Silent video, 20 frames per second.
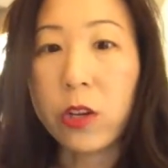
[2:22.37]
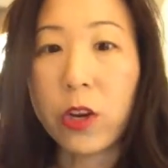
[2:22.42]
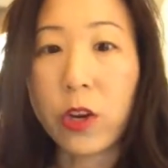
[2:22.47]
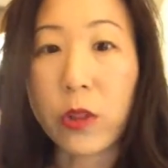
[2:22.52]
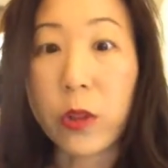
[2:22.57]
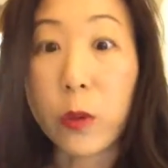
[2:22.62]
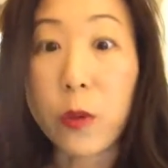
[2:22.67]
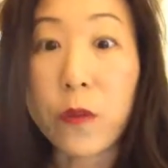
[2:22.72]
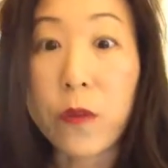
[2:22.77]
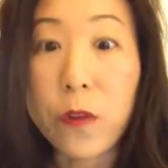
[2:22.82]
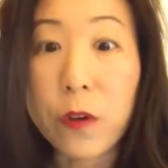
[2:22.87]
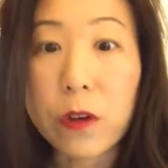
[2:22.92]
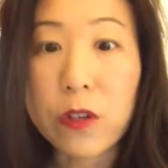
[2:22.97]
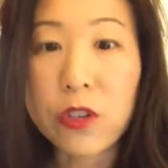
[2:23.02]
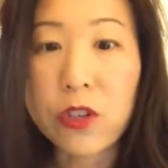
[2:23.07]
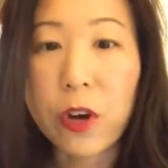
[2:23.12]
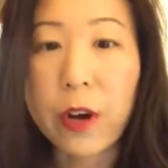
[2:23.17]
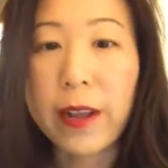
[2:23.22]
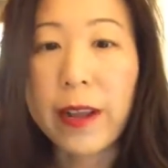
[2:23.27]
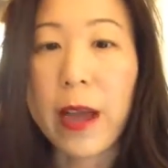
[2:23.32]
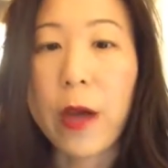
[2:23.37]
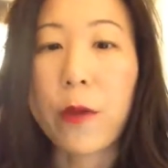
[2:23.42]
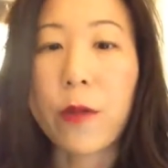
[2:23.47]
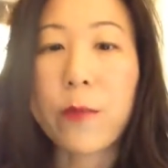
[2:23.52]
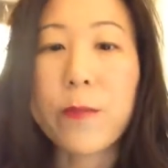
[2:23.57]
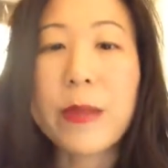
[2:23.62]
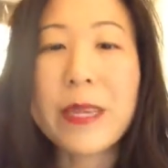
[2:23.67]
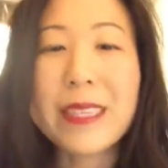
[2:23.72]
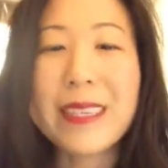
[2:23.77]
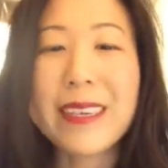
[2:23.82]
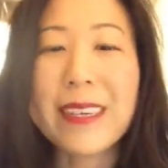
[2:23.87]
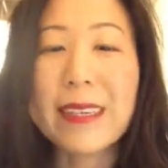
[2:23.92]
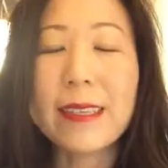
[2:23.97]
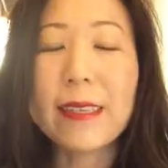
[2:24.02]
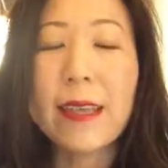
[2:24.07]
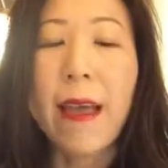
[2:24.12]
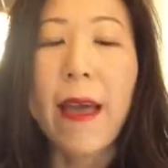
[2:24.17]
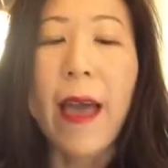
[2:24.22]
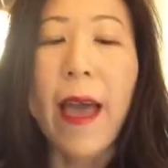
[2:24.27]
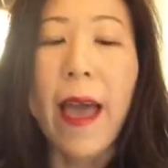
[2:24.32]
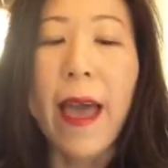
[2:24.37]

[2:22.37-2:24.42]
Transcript: they were first starting out in business.